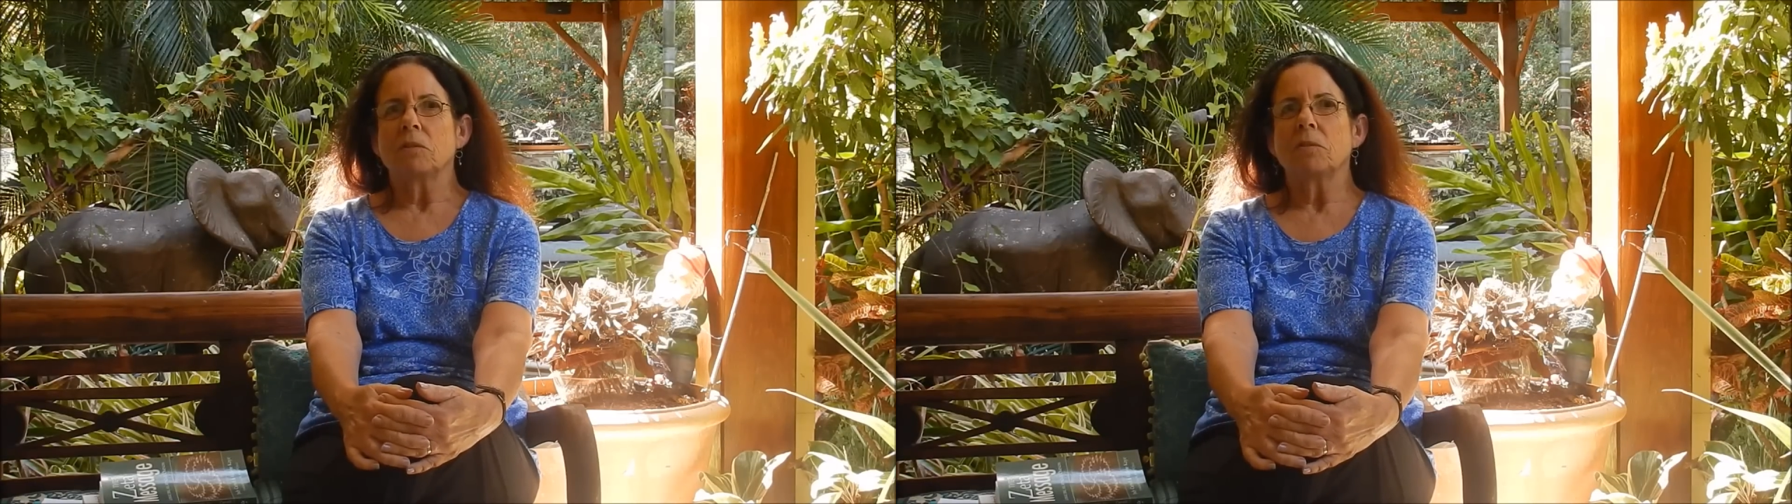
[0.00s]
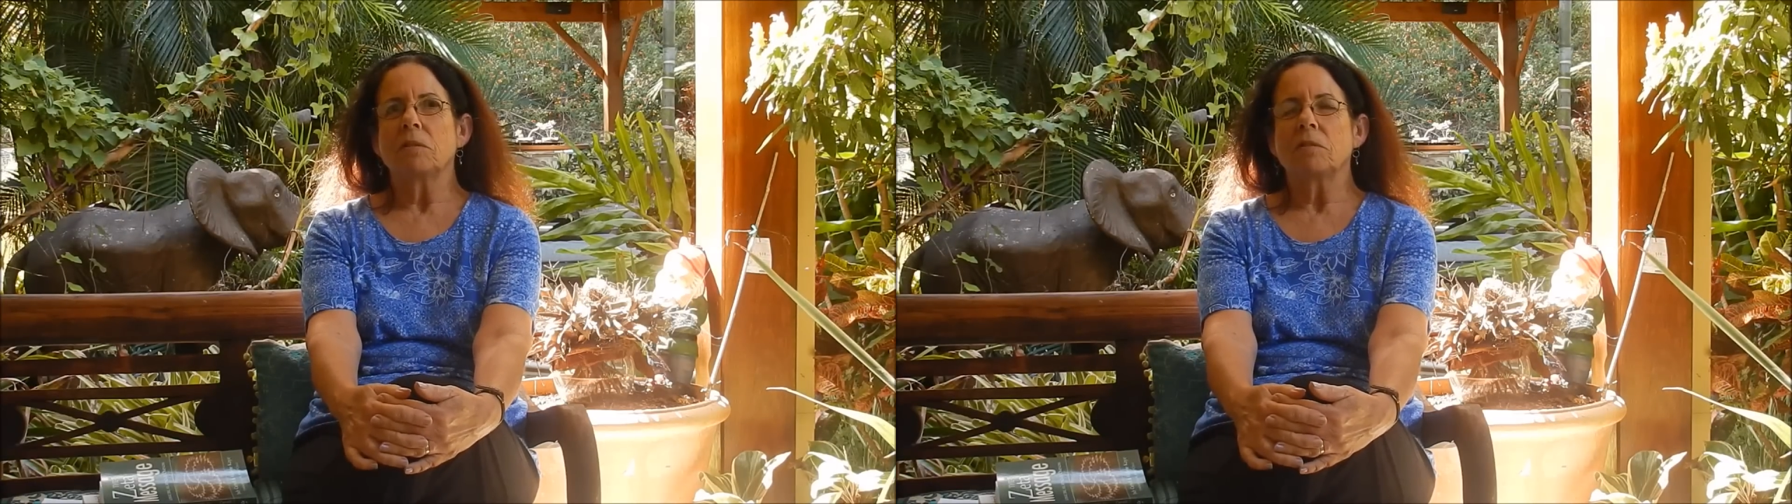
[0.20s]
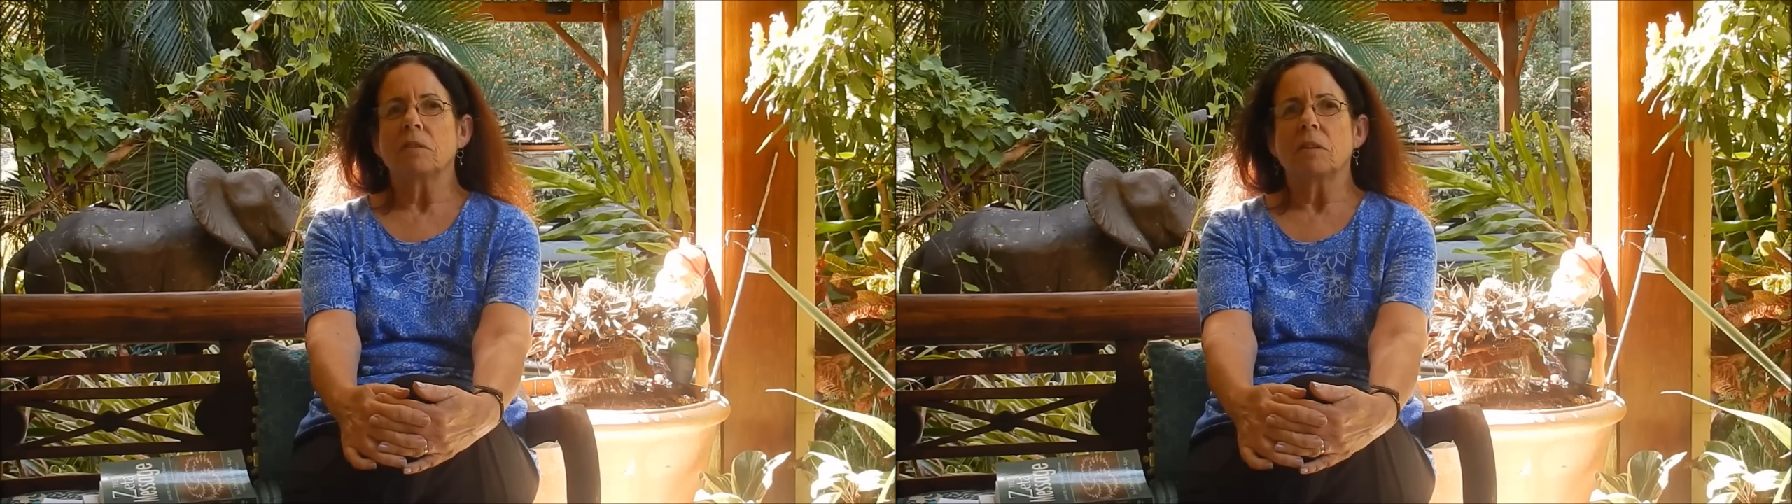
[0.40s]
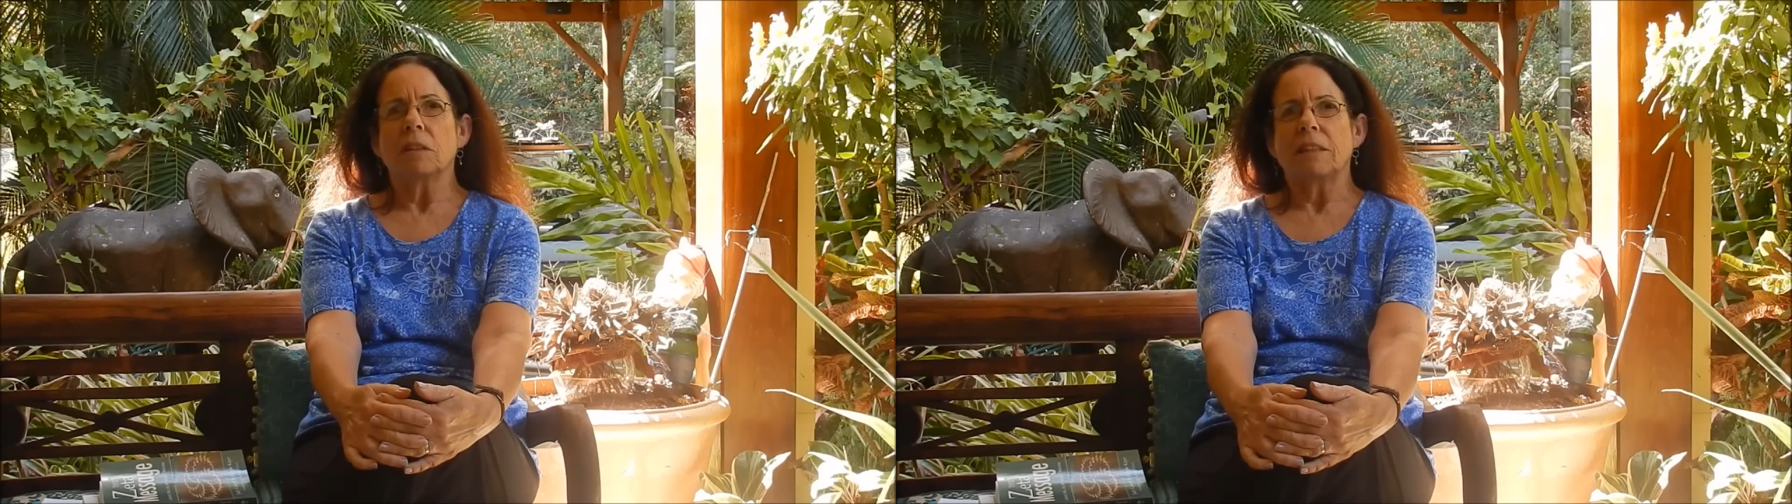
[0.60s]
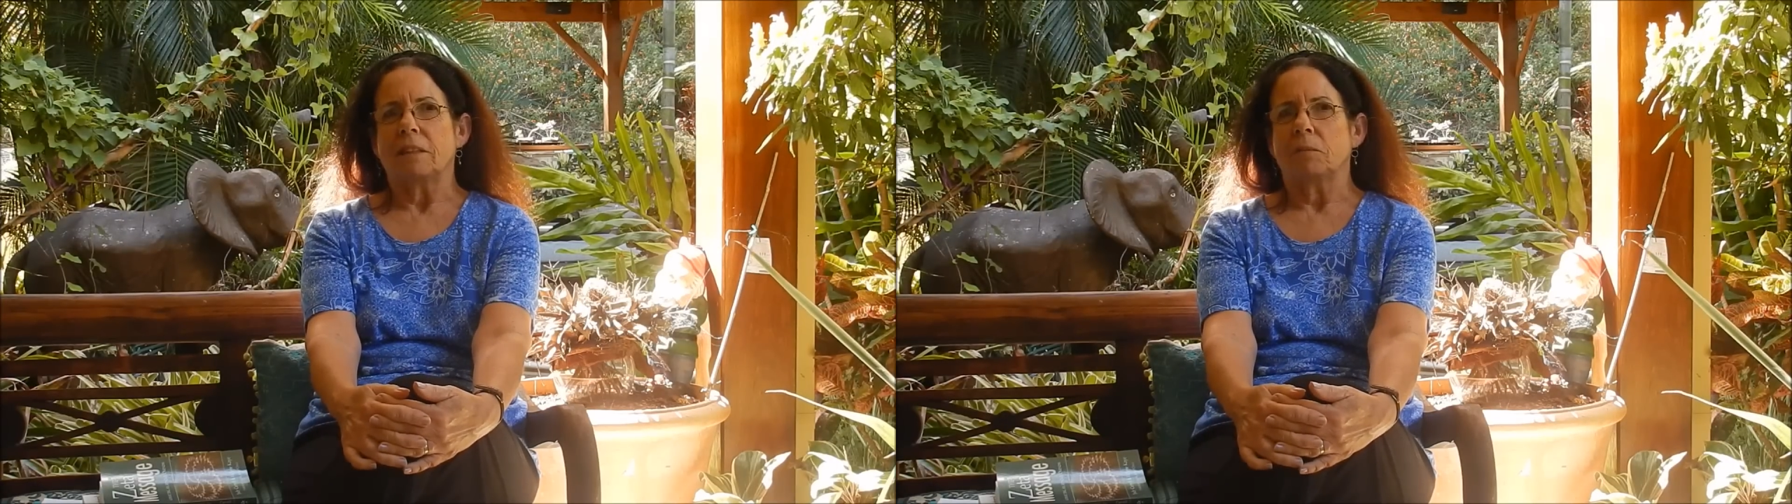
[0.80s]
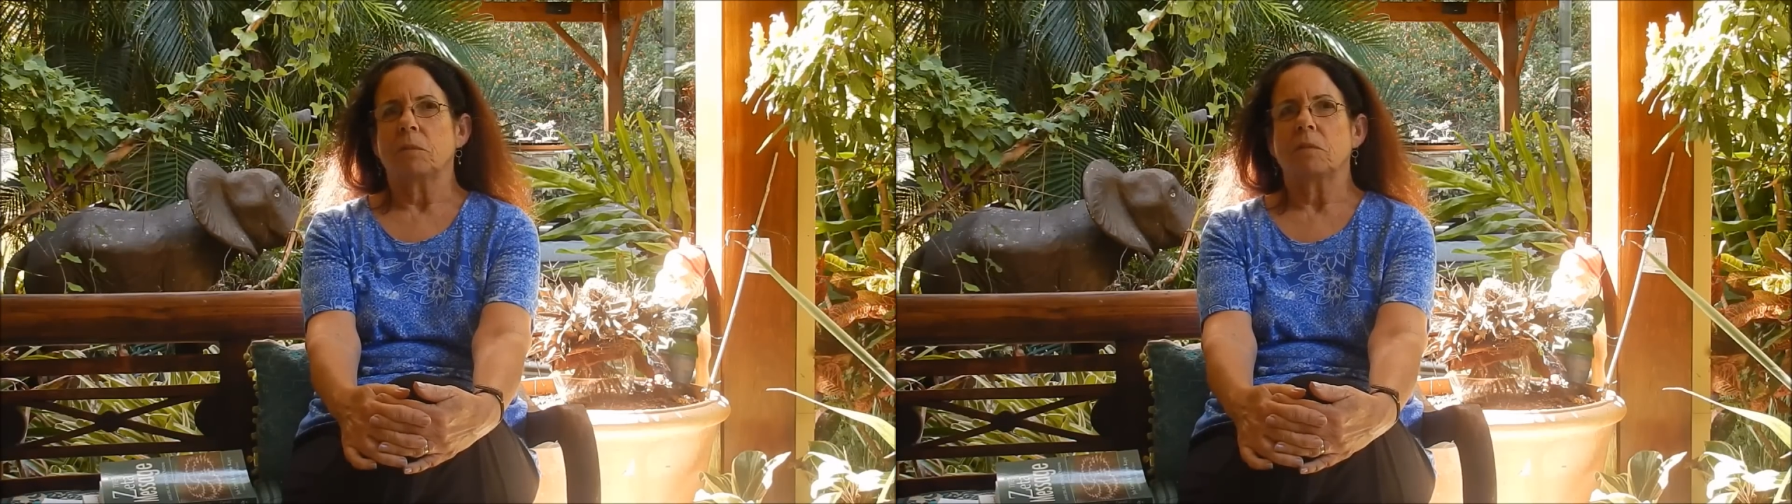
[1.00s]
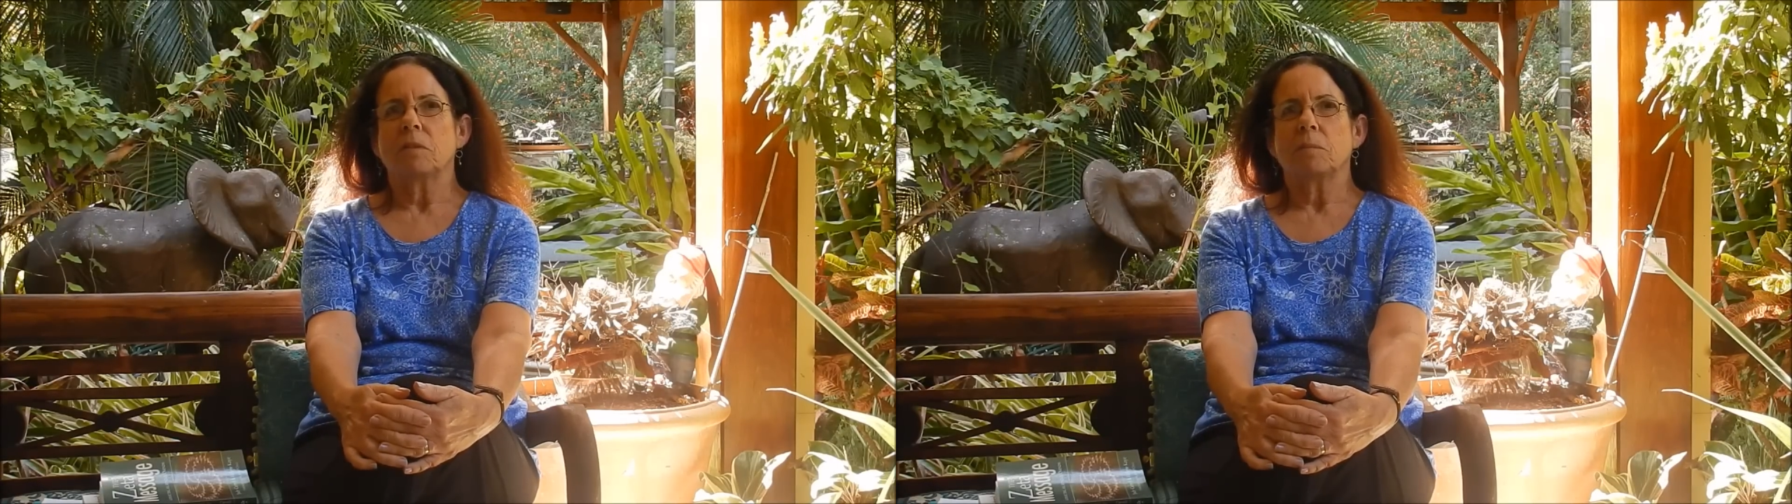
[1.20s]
crystal on the end was